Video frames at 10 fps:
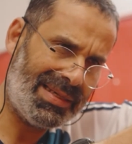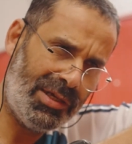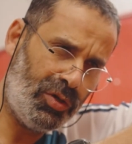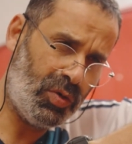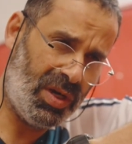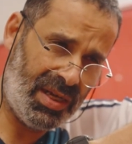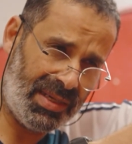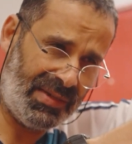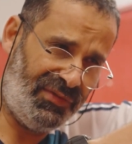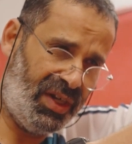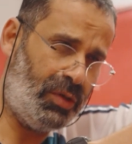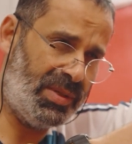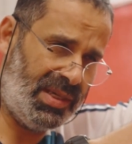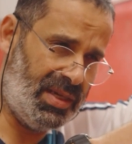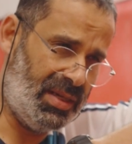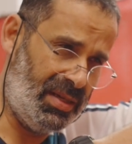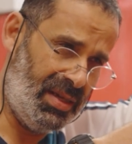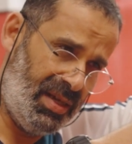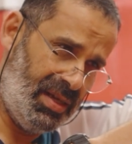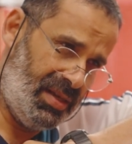As low as the frequency
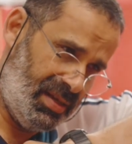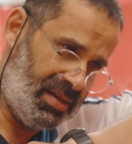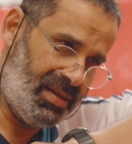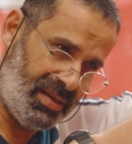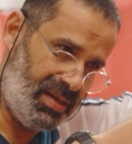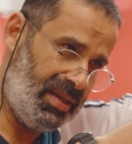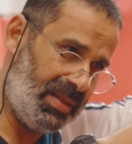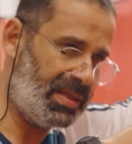is,